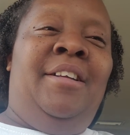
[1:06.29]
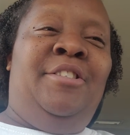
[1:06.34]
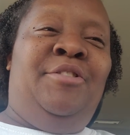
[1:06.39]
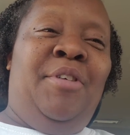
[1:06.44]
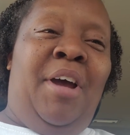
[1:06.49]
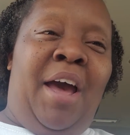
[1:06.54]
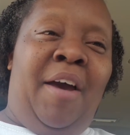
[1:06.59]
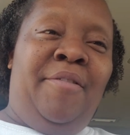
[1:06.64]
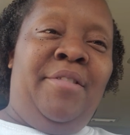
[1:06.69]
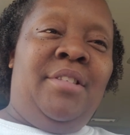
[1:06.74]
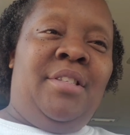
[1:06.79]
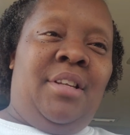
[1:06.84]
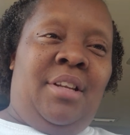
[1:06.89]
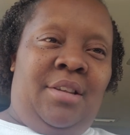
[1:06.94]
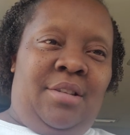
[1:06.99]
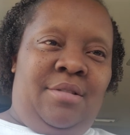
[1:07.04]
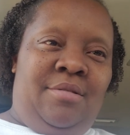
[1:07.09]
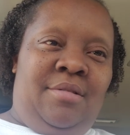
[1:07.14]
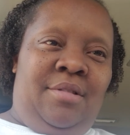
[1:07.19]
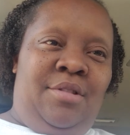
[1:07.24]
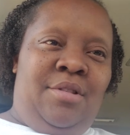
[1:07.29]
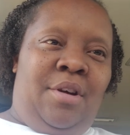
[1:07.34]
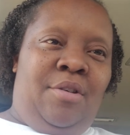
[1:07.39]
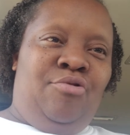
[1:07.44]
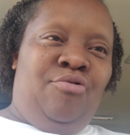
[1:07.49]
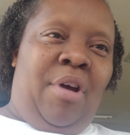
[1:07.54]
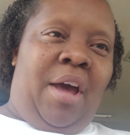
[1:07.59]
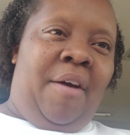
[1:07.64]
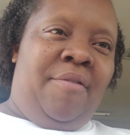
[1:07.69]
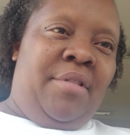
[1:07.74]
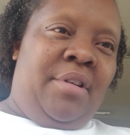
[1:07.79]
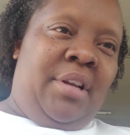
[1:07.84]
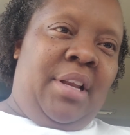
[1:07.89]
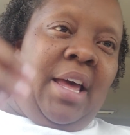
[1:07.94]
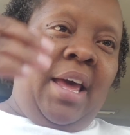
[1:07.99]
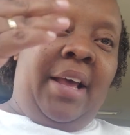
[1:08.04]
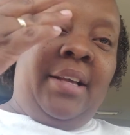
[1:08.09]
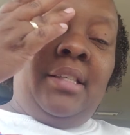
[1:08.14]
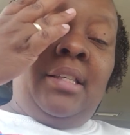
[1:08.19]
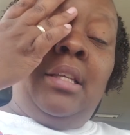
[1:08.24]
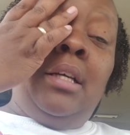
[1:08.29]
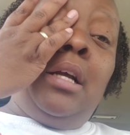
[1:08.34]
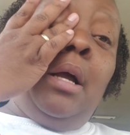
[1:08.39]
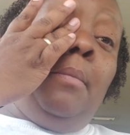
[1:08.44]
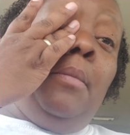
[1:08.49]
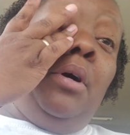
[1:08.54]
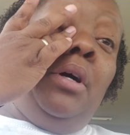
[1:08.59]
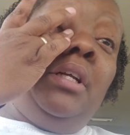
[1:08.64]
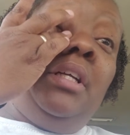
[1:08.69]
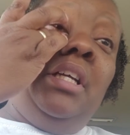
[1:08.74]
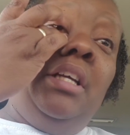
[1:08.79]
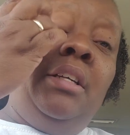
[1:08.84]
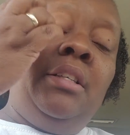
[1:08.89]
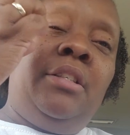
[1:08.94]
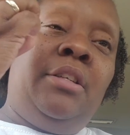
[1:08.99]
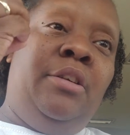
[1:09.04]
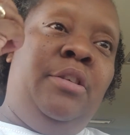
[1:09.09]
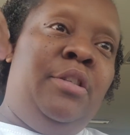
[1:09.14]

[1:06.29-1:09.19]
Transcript: driving class, to come on here,